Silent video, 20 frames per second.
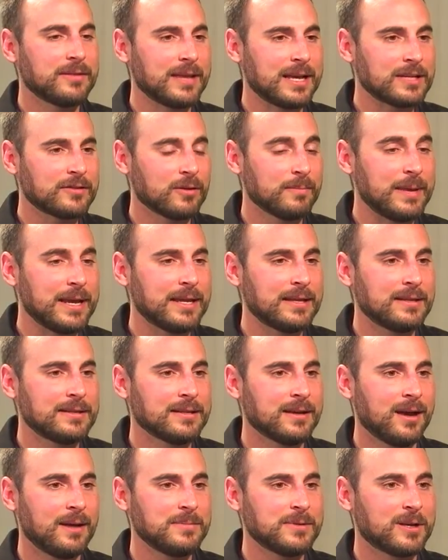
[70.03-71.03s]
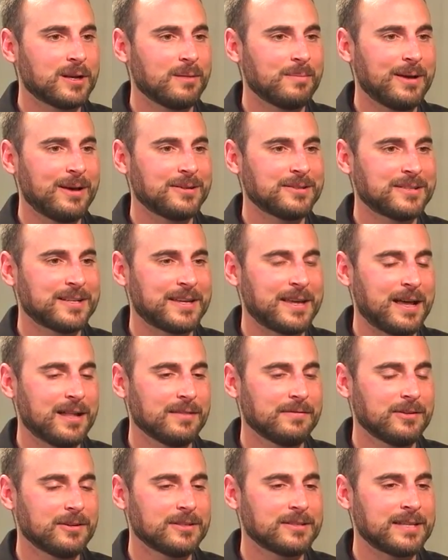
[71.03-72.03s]
Thanks for making the time to come out to
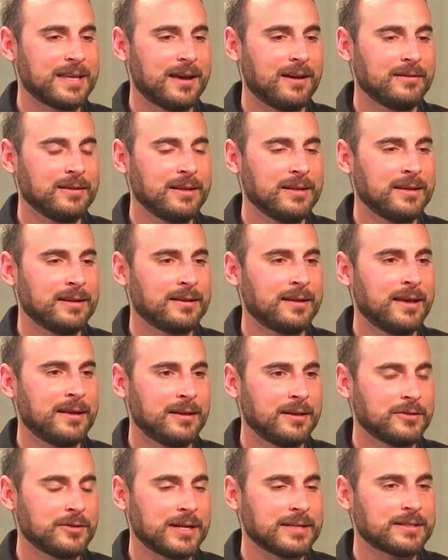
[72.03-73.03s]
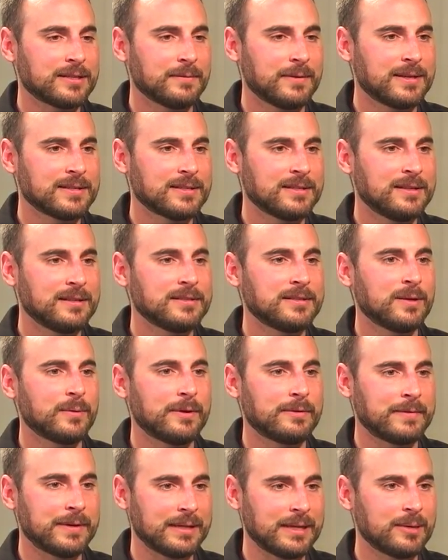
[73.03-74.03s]
Calaveras County and, and address the residents here.
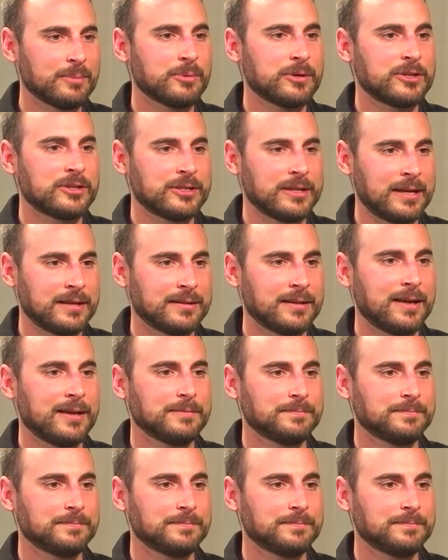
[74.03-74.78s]
We really appreciate it that.